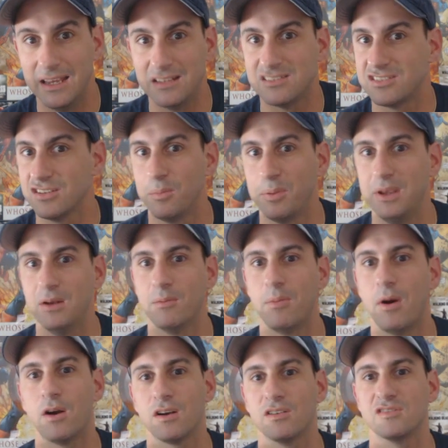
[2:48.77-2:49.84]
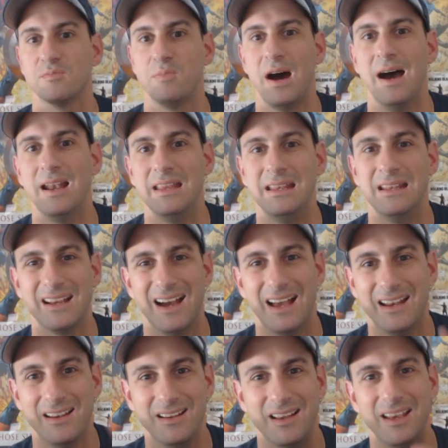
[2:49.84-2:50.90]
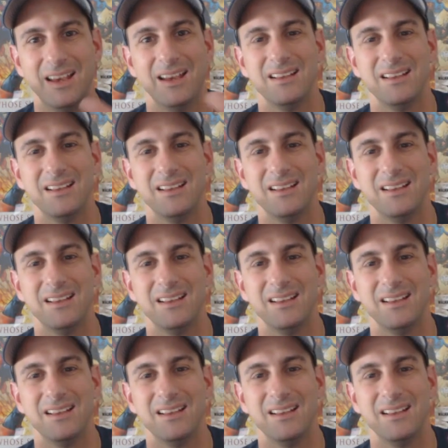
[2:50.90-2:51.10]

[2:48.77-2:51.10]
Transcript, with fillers: it's still Peter Parker's body, and it kind of